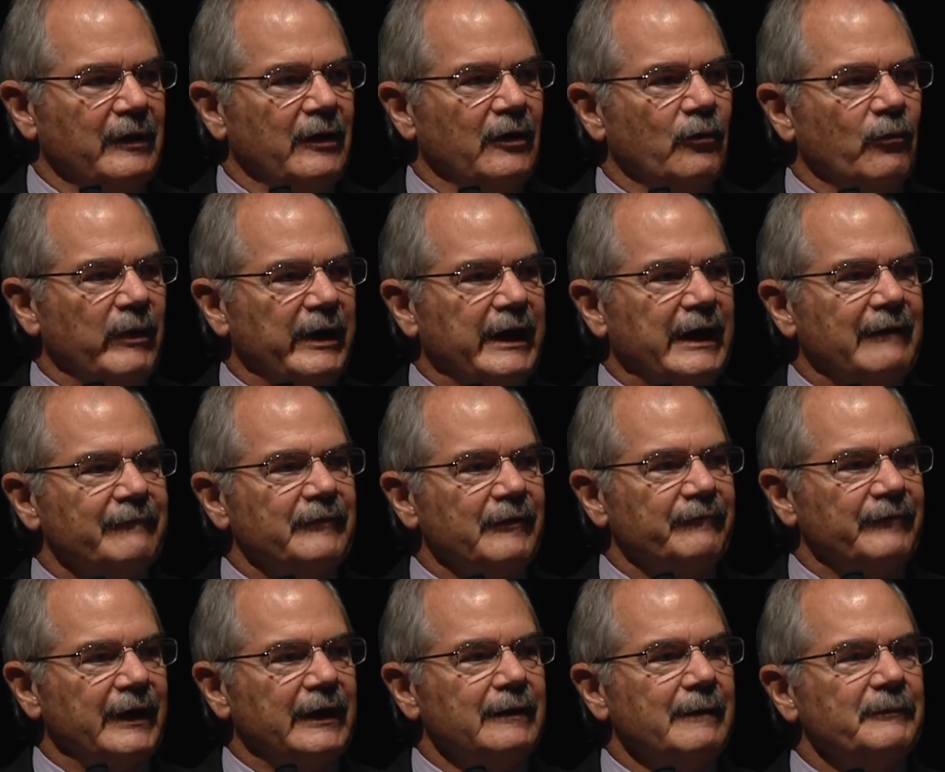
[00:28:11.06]
we have
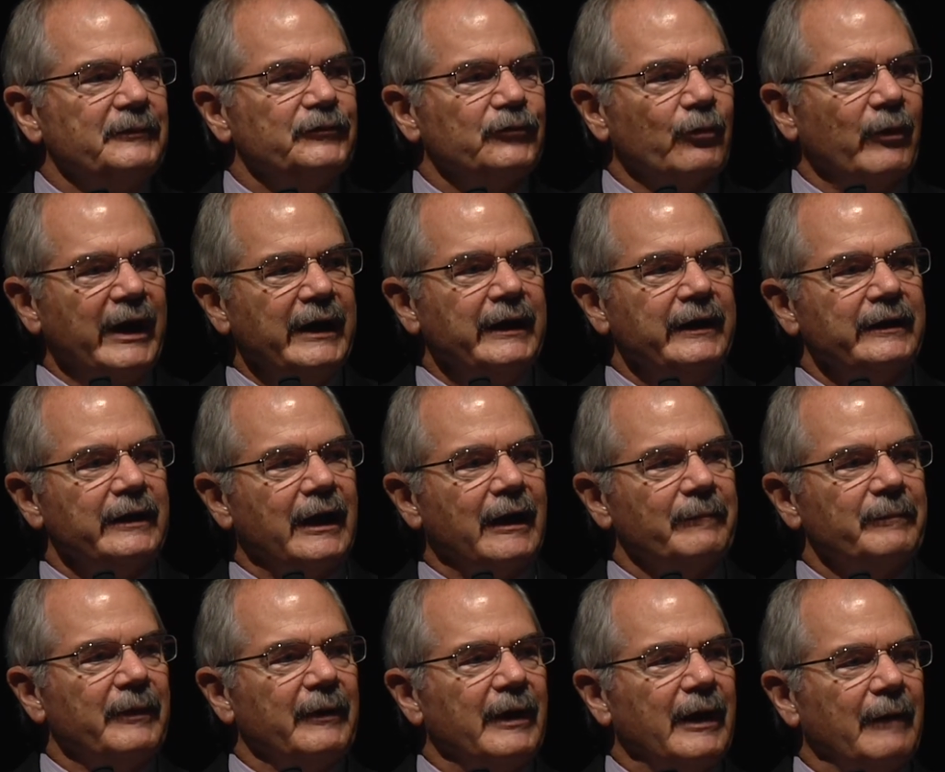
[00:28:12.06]
developed training
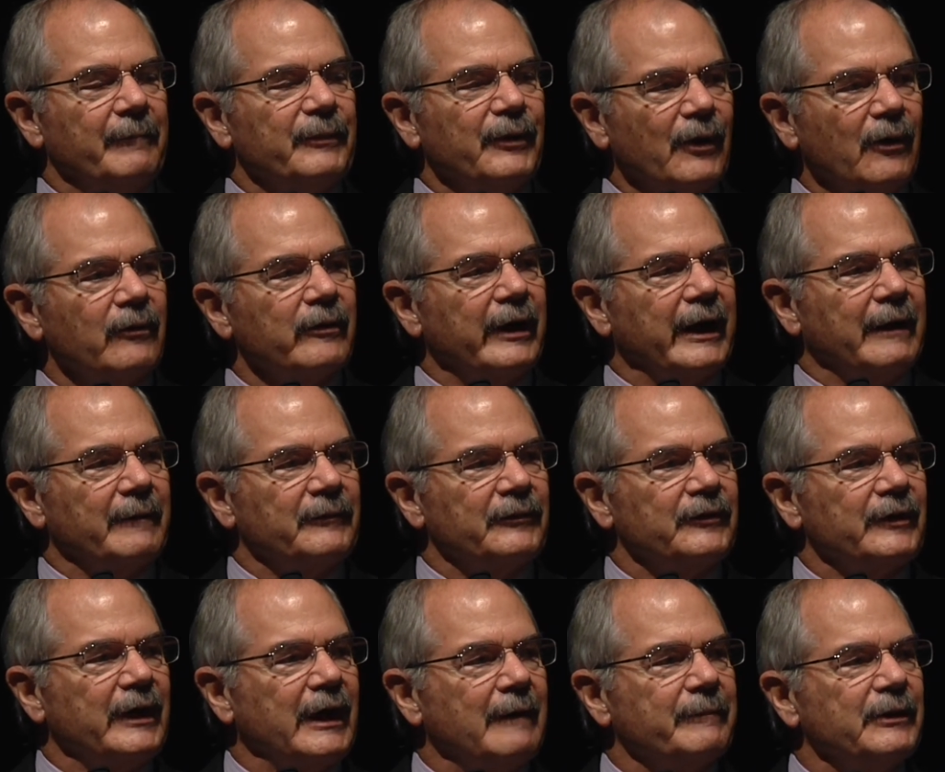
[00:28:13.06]
programs
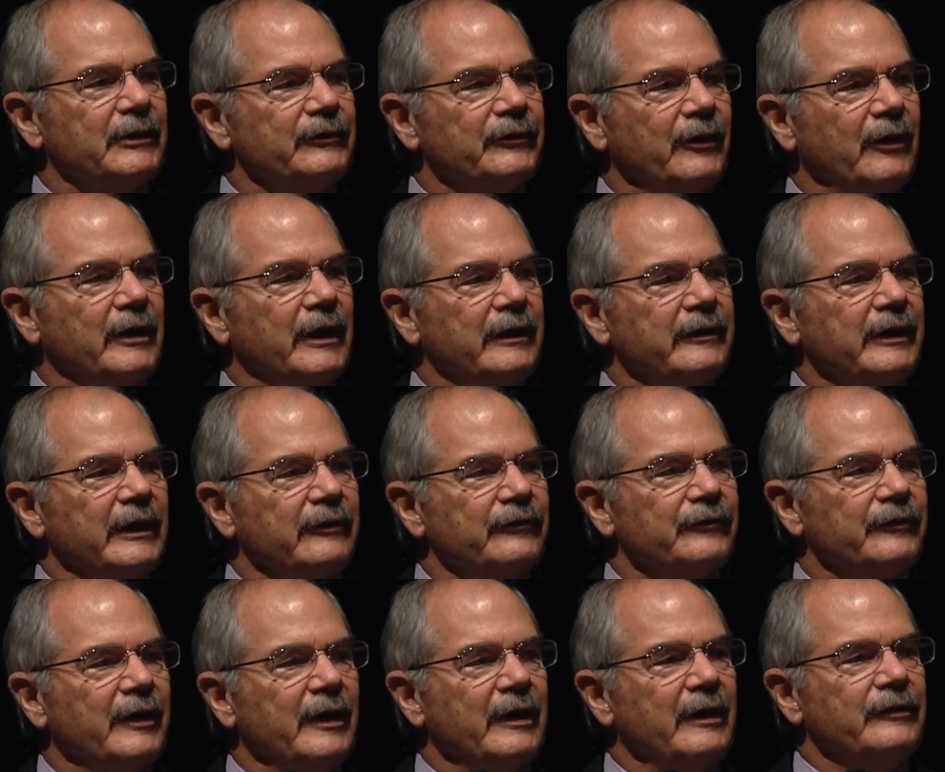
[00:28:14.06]
and
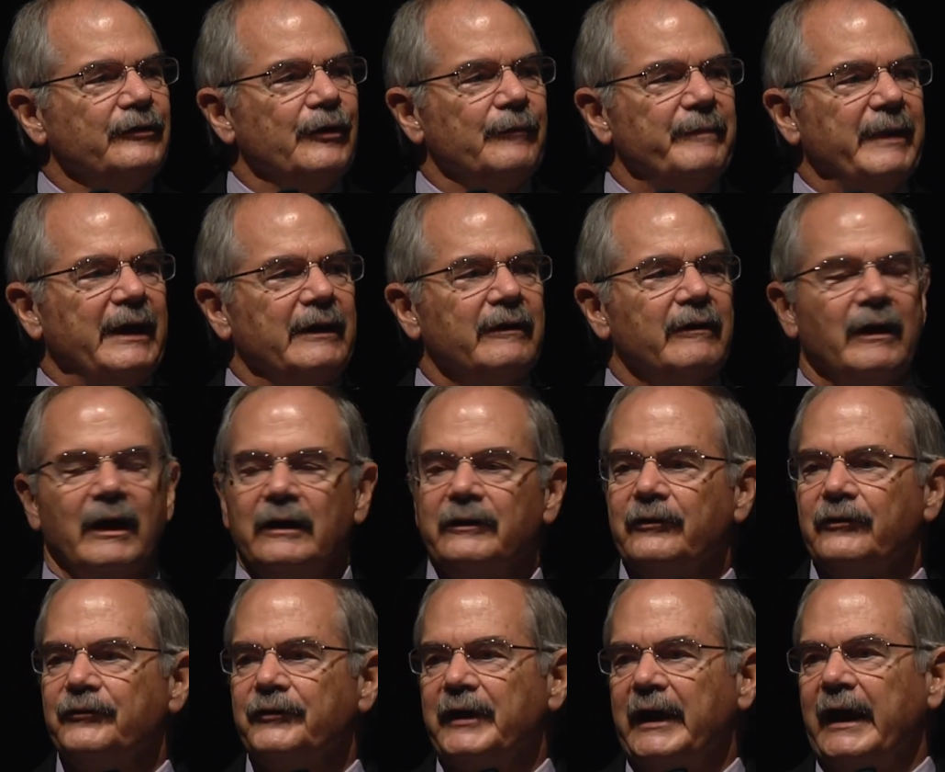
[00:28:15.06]
opportunities to better
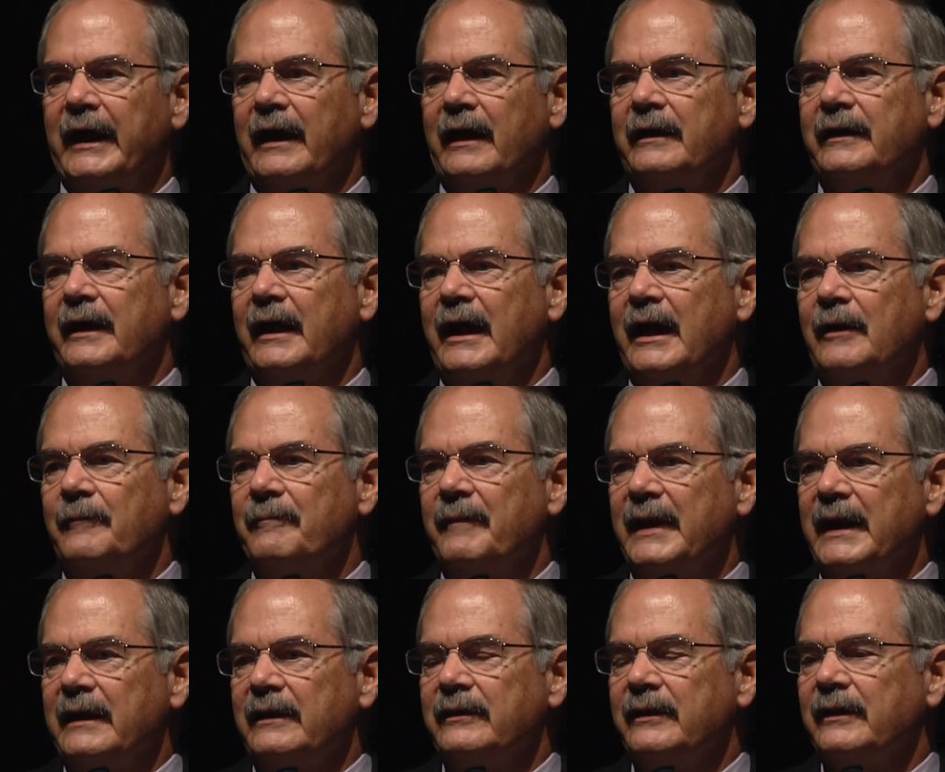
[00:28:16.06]
understand and
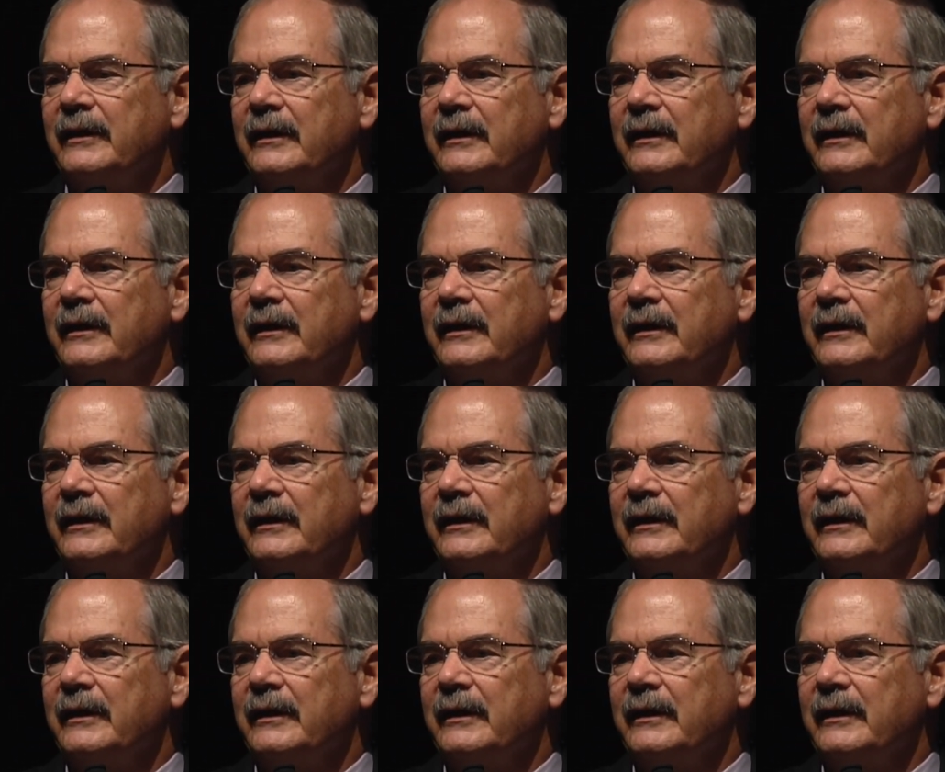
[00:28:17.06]
meet